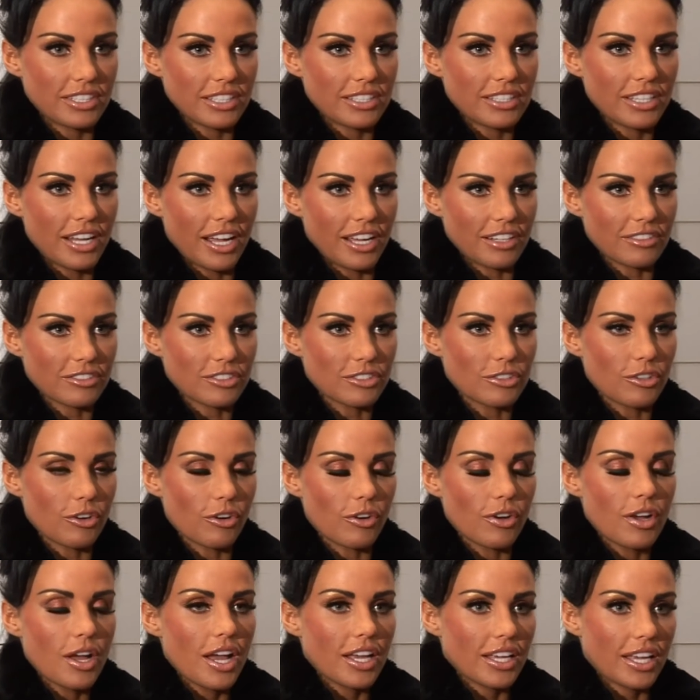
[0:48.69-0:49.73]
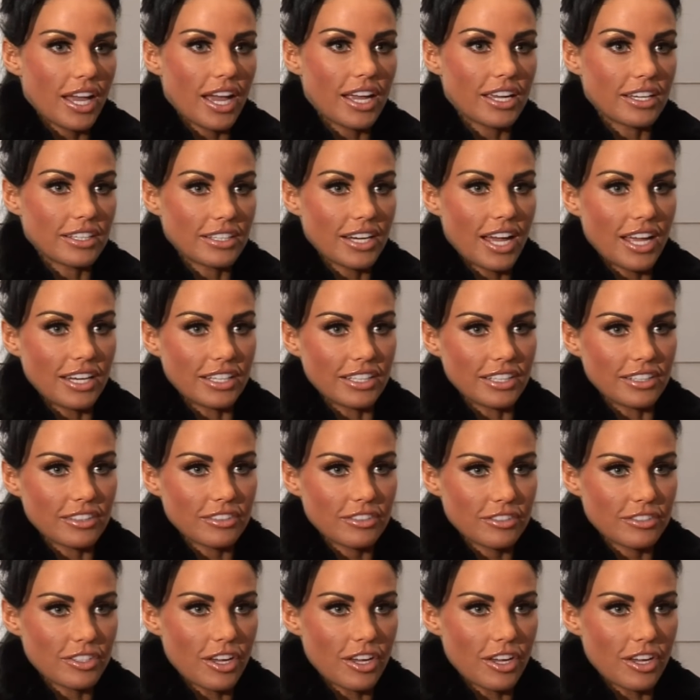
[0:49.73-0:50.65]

Did Next, not Kate and Alex.